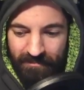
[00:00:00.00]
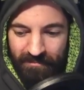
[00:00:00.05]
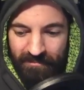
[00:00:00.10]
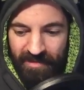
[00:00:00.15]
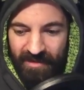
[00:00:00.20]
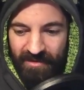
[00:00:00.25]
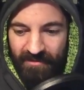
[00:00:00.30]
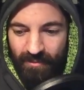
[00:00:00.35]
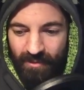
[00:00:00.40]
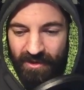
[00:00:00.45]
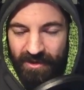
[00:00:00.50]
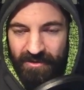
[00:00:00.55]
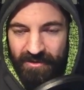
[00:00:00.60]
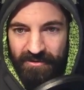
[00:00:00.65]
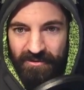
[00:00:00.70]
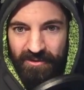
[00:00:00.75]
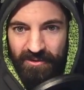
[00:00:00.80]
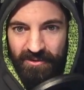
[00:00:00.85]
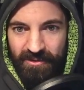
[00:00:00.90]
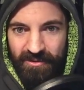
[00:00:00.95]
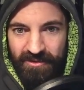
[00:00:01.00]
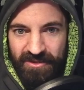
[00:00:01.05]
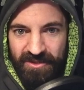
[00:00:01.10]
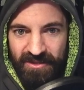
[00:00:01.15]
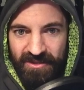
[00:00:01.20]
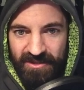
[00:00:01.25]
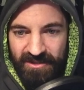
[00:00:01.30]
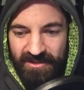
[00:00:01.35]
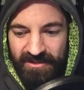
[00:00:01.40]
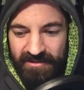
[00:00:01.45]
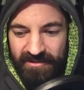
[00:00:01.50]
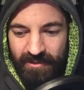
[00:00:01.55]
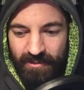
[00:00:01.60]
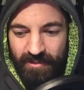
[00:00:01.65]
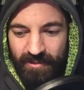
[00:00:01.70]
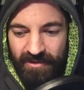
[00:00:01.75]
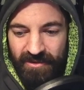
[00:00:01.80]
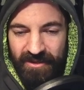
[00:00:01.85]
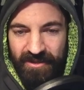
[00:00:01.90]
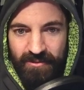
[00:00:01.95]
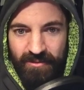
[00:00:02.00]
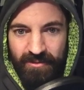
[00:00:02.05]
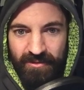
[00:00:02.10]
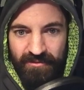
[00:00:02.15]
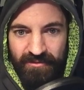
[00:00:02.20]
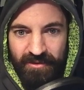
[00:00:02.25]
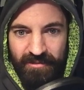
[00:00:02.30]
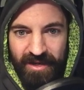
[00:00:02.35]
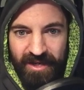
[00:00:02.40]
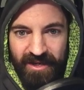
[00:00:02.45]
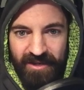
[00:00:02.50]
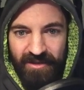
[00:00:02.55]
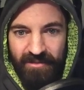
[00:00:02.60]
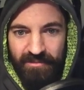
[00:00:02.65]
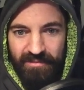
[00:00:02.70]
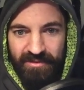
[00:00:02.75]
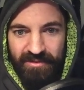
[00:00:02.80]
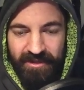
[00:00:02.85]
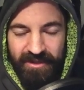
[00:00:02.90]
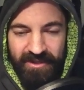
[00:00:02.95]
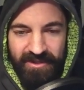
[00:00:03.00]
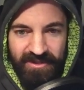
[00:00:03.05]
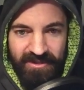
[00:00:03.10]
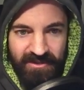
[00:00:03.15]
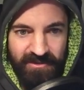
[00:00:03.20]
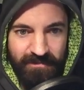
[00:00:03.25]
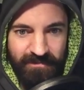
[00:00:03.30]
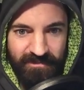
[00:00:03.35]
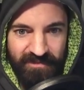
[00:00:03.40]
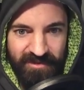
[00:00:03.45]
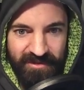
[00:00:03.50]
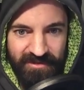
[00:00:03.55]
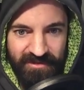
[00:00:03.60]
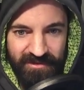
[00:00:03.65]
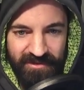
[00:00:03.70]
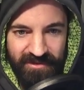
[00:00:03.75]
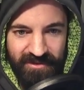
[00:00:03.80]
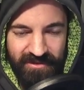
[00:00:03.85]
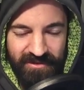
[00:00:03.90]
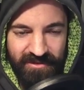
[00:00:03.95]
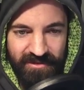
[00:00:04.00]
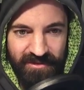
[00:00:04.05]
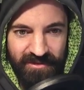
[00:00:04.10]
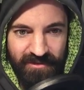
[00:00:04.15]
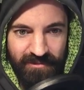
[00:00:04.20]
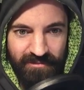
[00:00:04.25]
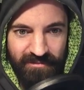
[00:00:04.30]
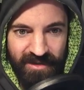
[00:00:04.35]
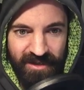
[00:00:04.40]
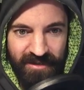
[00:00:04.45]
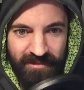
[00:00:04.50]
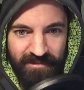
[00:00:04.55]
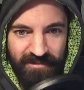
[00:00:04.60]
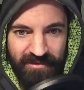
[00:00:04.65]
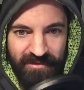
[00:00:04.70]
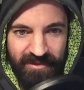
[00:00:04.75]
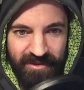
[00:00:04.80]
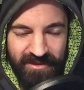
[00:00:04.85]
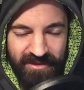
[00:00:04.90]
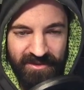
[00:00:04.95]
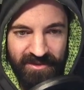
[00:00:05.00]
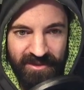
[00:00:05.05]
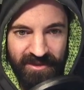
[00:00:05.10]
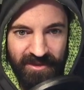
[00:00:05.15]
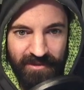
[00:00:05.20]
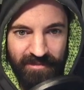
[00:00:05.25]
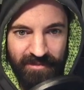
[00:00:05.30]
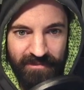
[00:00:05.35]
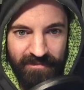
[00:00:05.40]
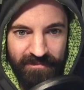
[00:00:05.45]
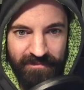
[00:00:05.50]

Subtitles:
bit of water holds, this liquid lock will remain in place. So let's mop this up.